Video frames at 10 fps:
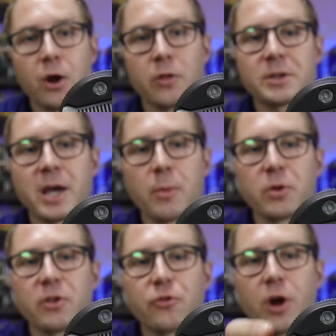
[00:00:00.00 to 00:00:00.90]
And on the top
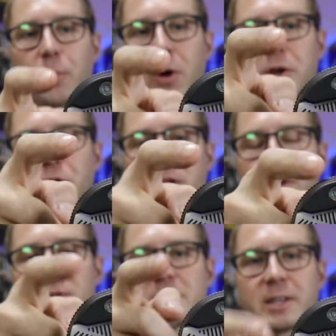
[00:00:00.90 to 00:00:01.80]
of this tripod, you can
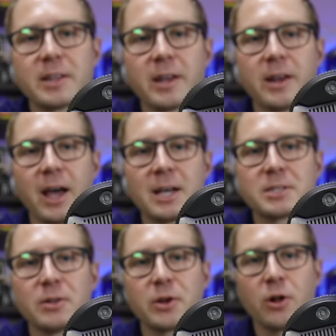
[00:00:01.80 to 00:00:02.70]
even see that it
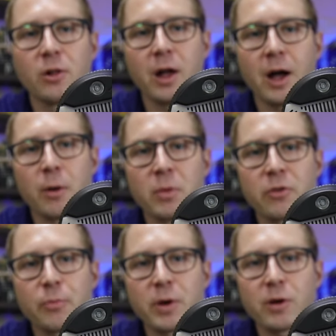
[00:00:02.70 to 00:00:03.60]
has a little um,
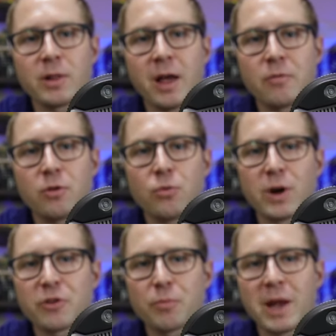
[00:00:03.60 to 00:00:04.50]
spirit level,
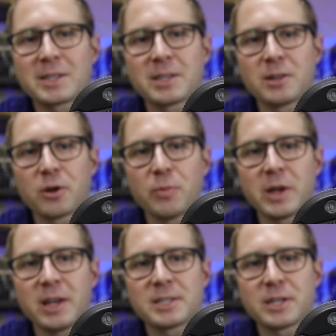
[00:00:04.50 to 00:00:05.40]
which makes it a little
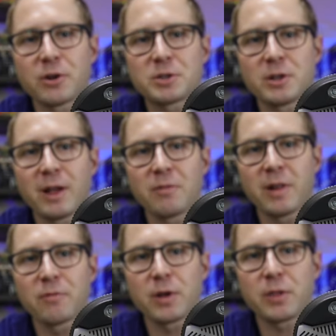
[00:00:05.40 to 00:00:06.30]
bit easier to
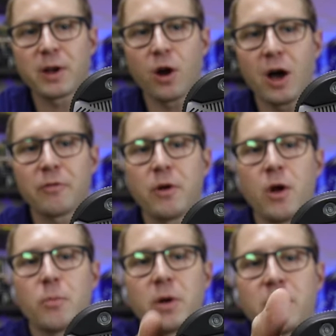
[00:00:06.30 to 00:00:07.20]
level everything off.
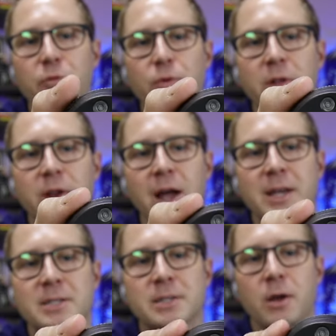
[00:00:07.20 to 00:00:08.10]
But this really
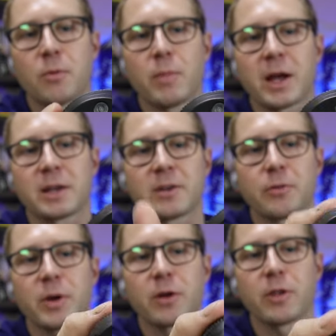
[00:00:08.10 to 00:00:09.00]
nice
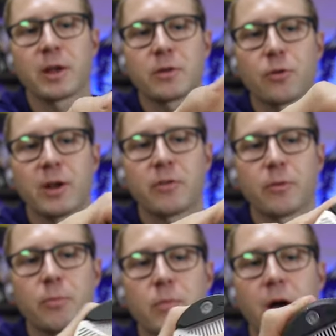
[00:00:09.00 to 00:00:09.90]
mechanism here that creates
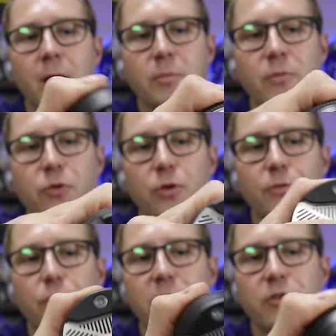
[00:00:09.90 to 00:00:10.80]
the um, sort
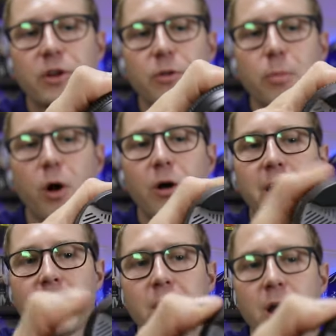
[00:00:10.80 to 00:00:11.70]
of friction in the ball
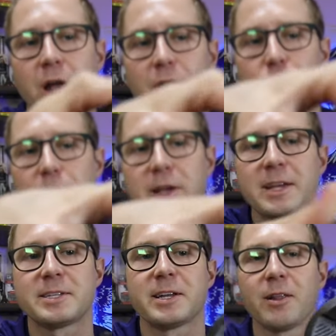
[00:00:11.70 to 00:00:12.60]
head is really
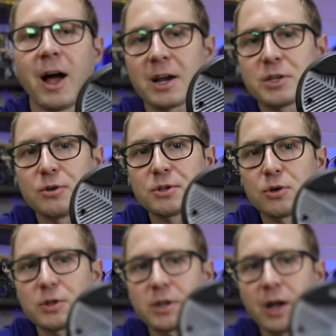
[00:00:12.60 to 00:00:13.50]
easy to lock to,
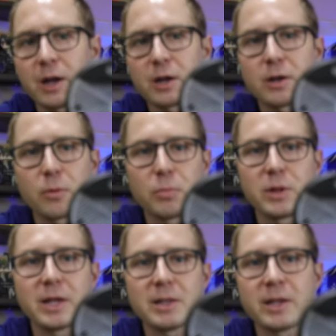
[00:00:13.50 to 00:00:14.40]
so it's a
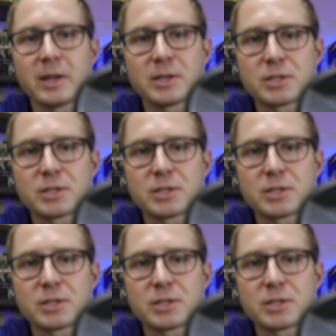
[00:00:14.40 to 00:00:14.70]
completely